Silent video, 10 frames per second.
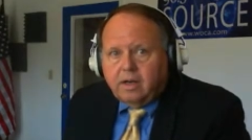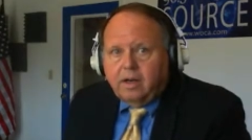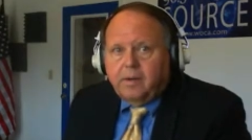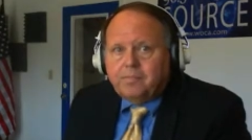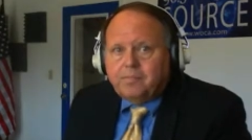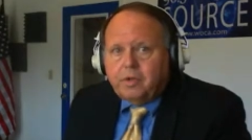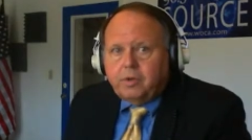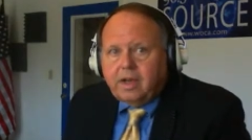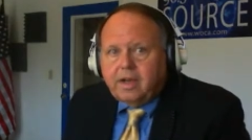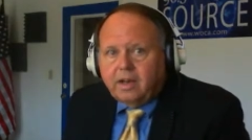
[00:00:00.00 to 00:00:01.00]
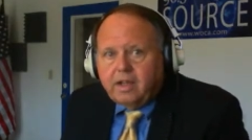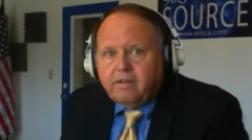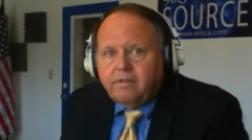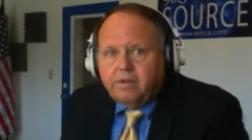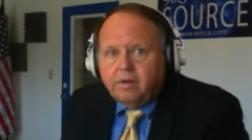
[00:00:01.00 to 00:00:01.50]
Uh, you can't
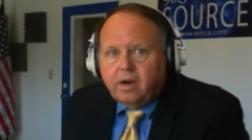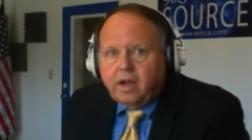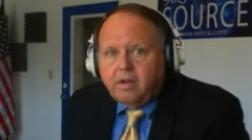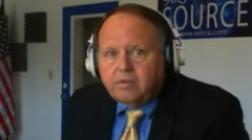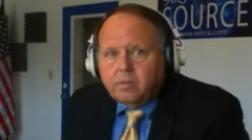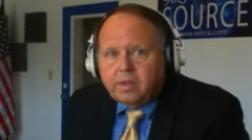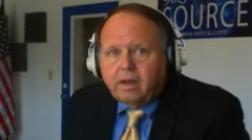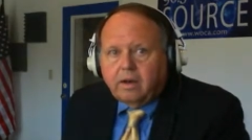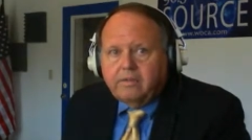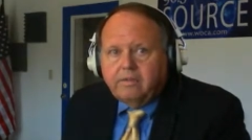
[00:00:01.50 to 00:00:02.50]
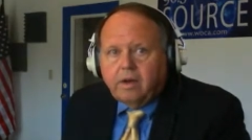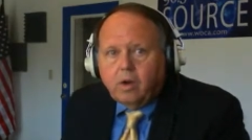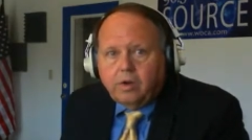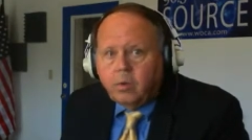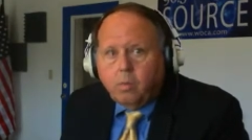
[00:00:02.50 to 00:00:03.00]
live in your house without right. leaving
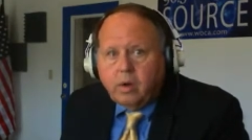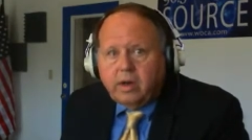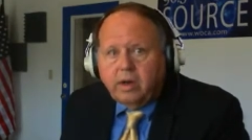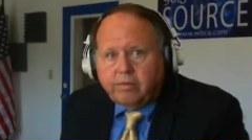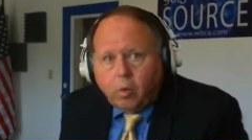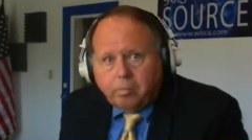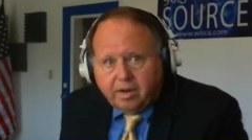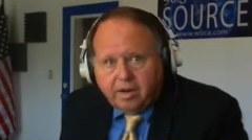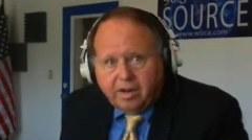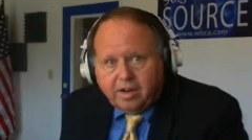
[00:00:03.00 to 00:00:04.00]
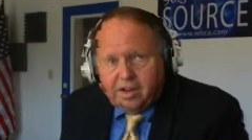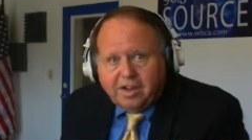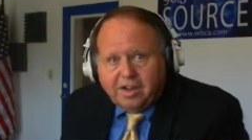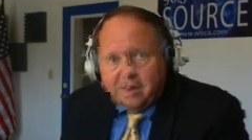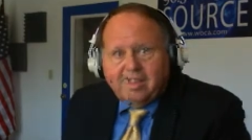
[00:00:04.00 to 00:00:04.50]
all your windows open.
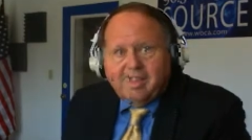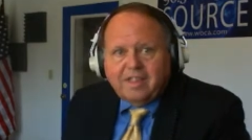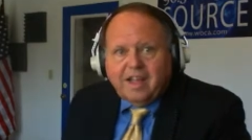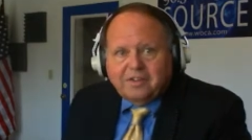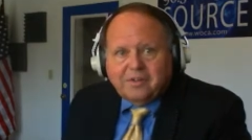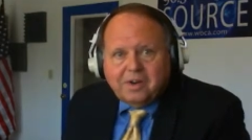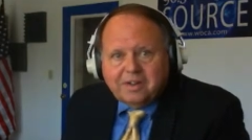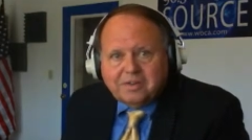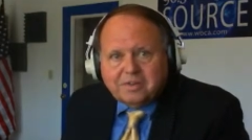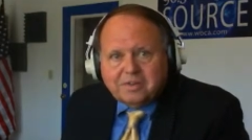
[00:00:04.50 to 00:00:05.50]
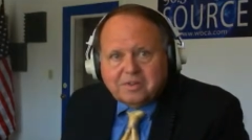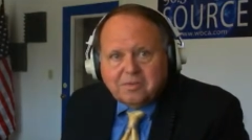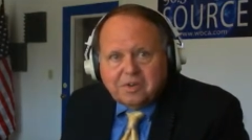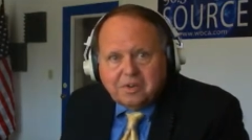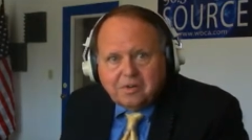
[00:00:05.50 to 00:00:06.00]
That creates a certain
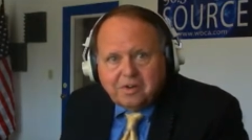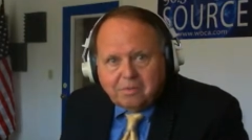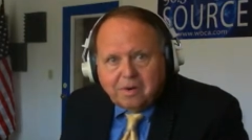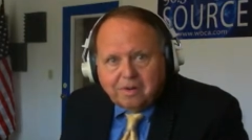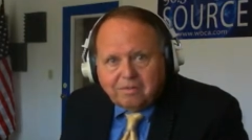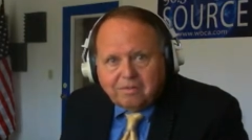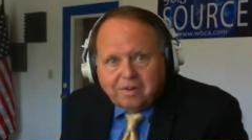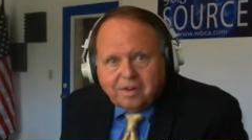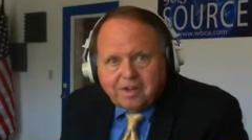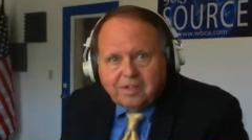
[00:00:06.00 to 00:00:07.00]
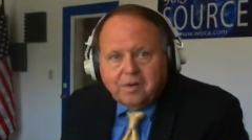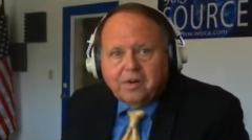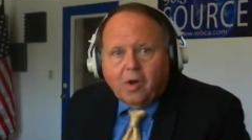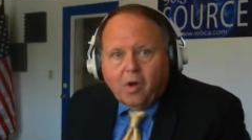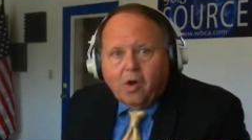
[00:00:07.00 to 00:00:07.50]
security risk. There are
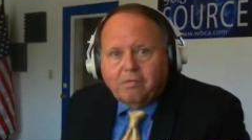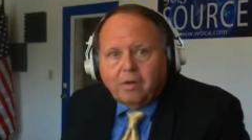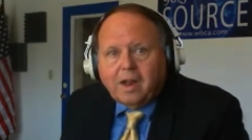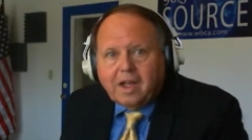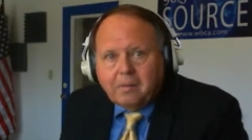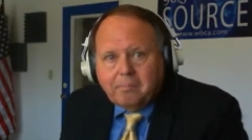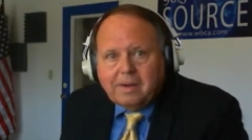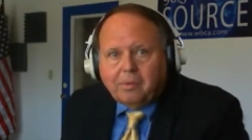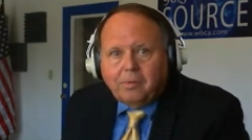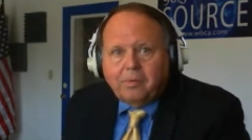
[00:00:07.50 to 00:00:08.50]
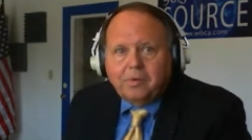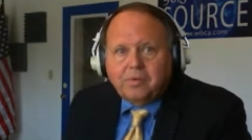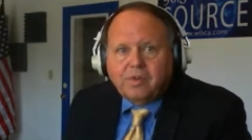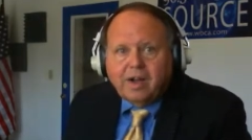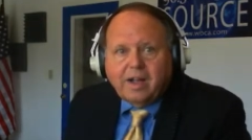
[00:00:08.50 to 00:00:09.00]
an awful lot of people
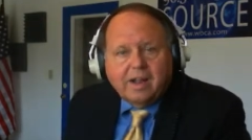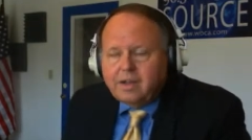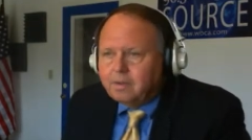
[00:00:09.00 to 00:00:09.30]
who try.